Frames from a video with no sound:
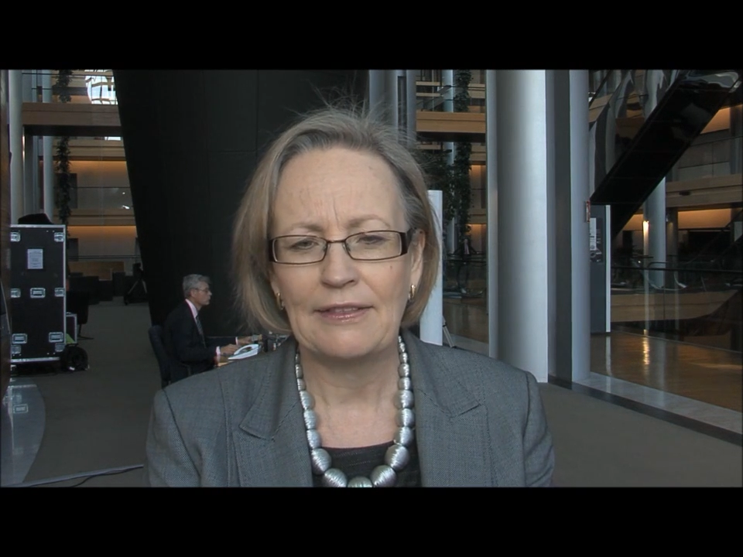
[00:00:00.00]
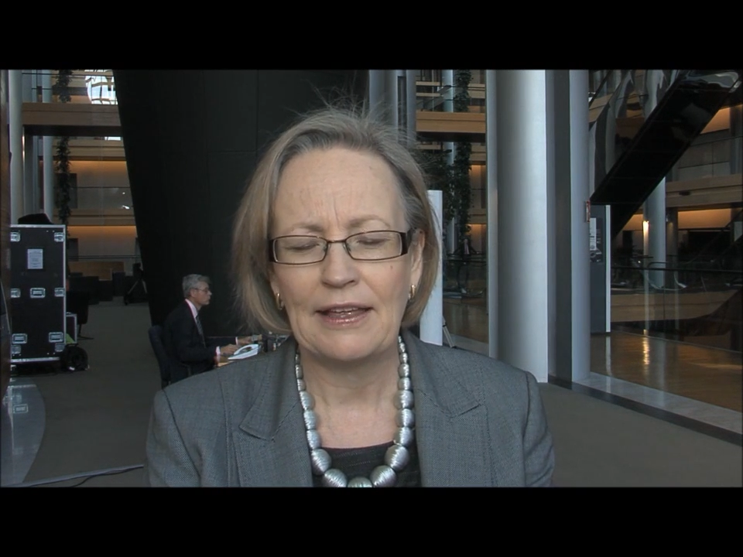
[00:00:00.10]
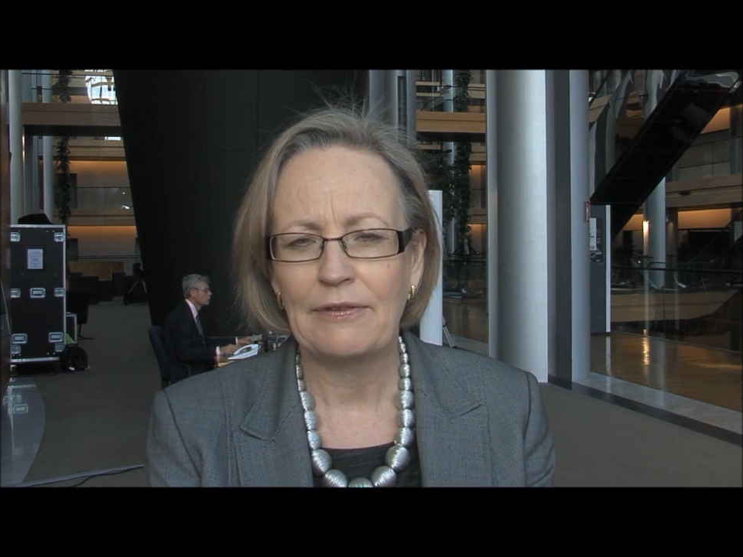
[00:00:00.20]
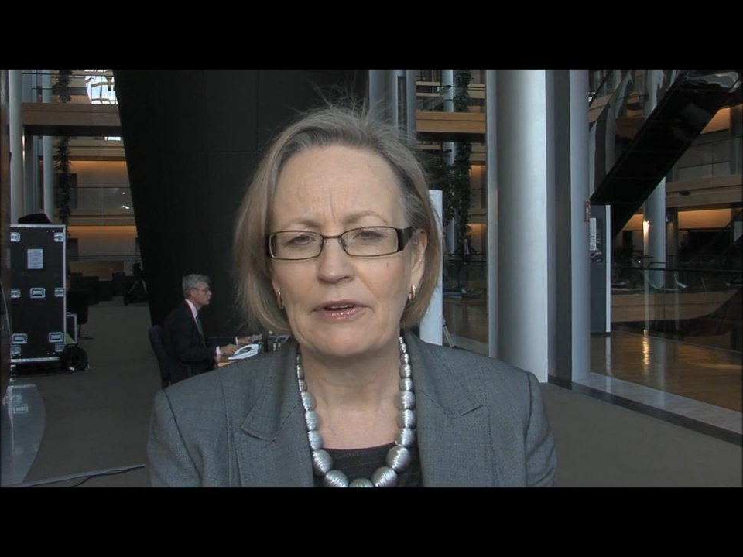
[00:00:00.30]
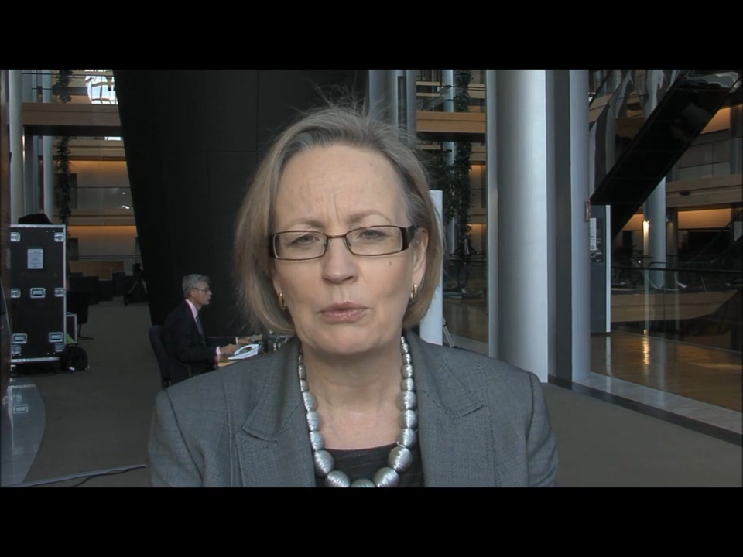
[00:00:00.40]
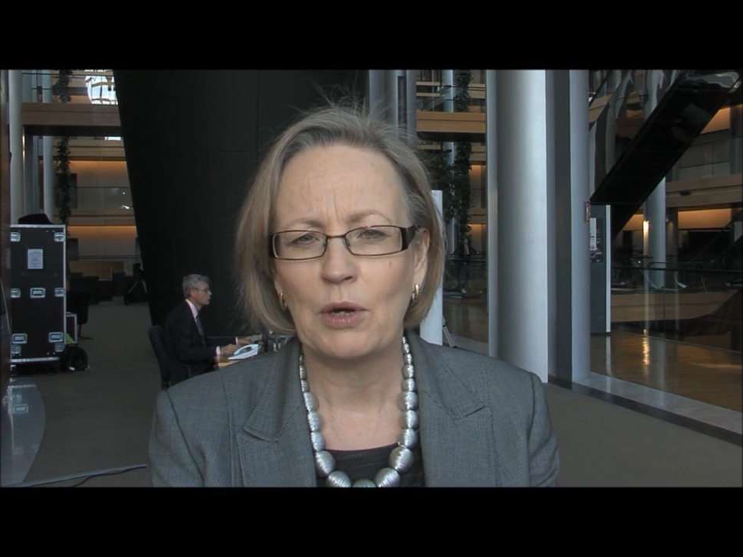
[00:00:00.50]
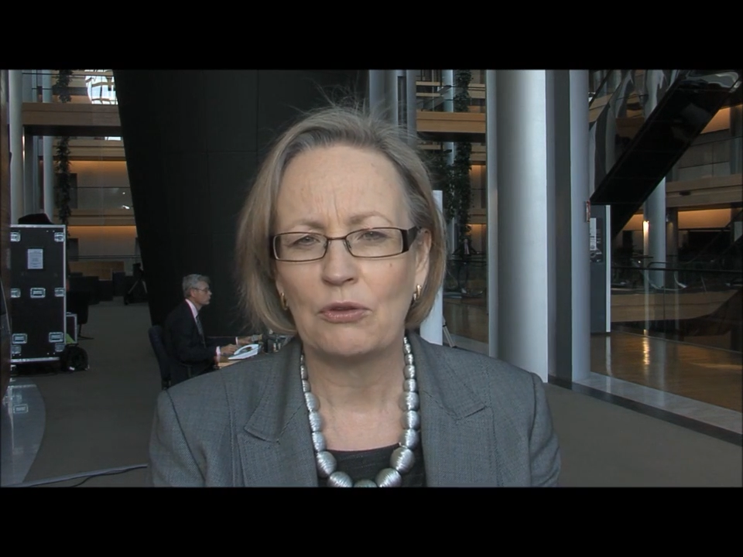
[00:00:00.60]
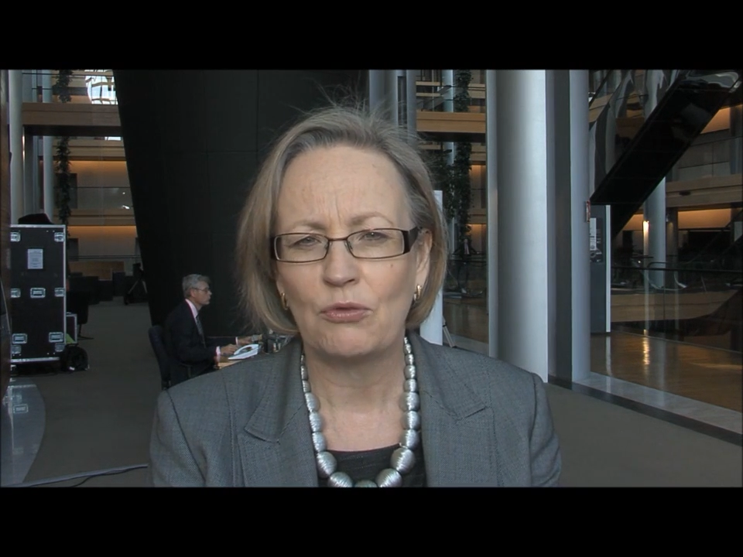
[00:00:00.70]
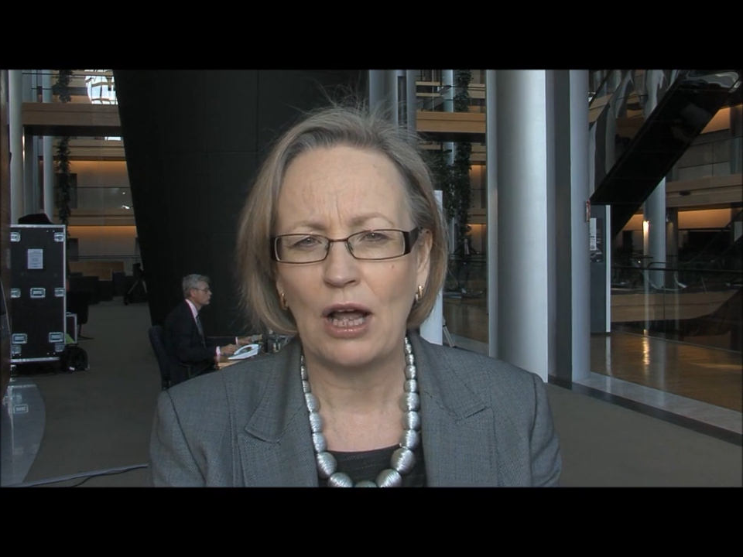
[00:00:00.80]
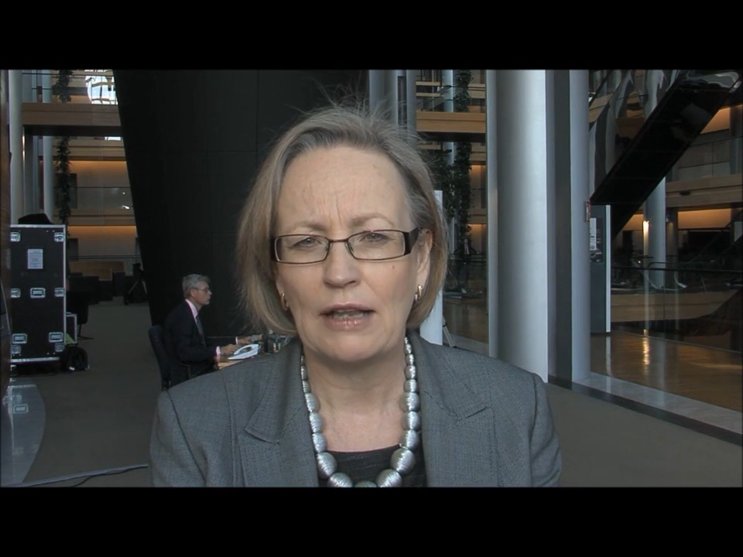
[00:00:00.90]
they're very
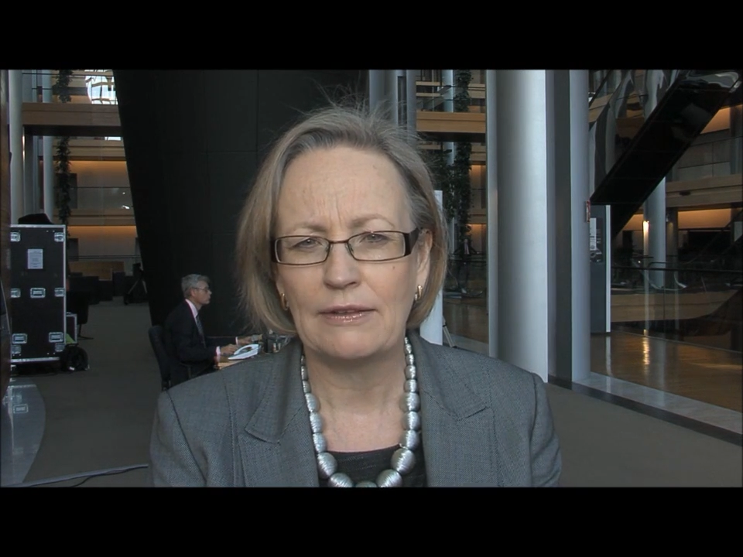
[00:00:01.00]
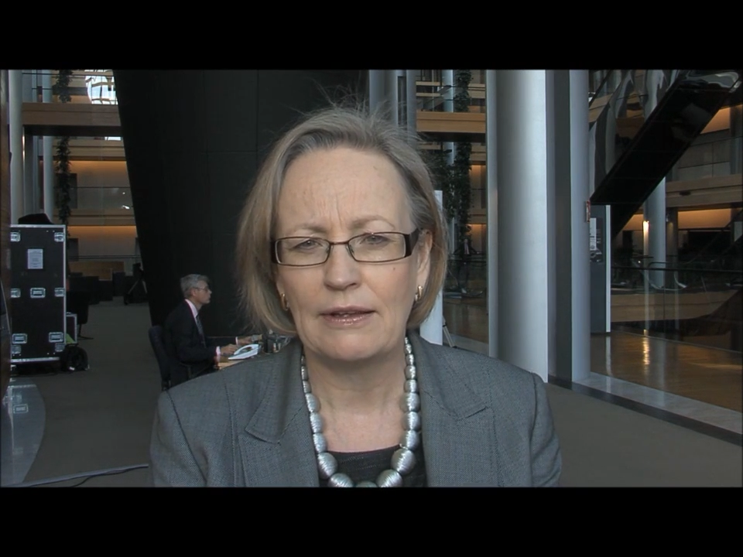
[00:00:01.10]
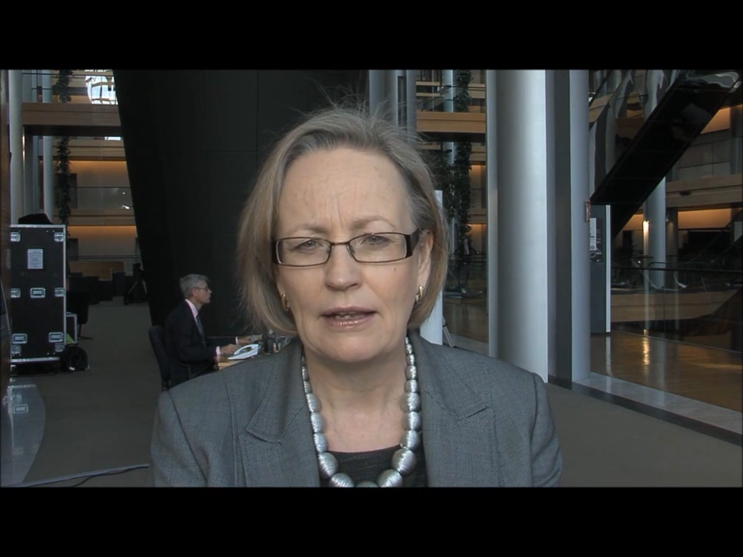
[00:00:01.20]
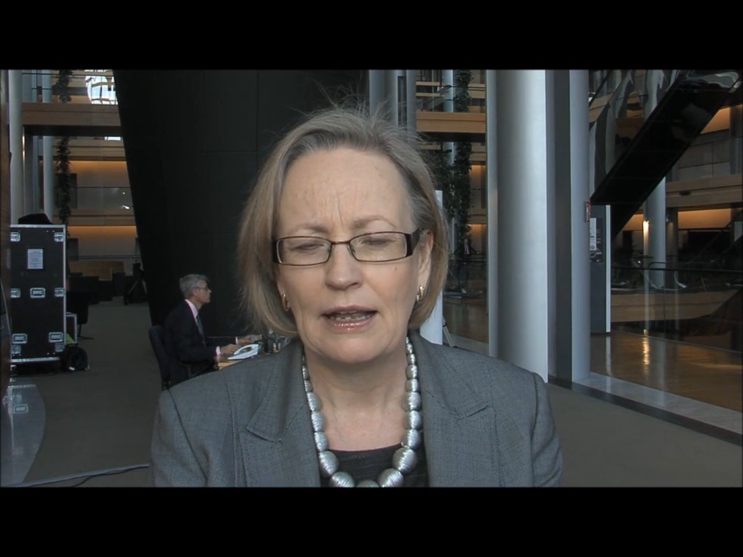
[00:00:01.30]
well run.